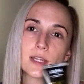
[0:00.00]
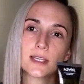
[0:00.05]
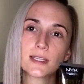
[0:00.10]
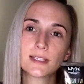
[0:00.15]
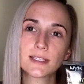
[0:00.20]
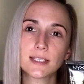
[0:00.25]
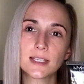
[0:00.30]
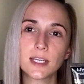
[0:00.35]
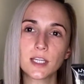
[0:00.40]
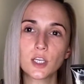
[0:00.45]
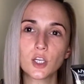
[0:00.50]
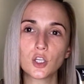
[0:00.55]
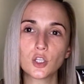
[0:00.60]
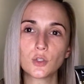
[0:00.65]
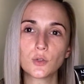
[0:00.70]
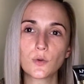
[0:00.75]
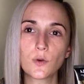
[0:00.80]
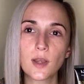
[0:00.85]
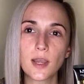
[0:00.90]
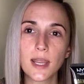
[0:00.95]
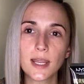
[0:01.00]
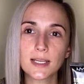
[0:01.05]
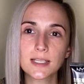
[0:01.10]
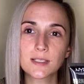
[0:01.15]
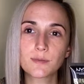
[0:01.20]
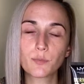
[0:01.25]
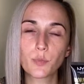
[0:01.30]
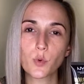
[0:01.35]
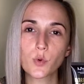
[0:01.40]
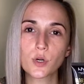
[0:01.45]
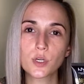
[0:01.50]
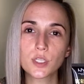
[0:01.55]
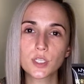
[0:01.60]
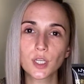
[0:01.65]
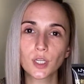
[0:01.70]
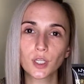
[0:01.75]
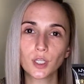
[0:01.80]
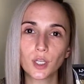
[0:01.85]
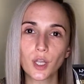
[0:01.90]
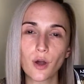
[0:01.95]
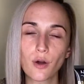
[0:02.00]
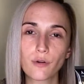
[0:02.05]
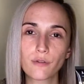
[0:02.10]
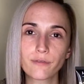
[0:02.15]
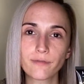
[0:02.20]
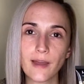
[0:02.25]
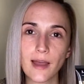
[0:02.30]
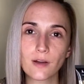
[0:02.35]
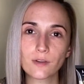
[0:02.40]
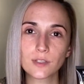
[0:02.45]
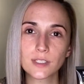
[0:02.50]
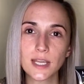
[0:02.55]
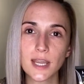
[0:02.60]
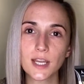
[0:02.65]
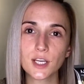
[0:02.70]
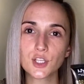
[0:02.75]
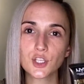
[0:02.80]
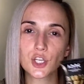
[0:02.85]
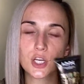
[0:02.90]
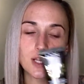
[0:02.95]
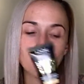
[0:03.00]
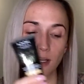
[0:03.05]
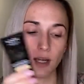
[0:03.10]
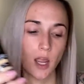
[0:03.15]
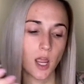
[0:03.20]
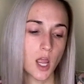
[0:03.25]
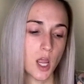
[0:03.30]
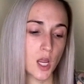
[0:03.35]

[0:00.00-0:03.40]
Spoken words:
is the new NYX Born to Glow foundation.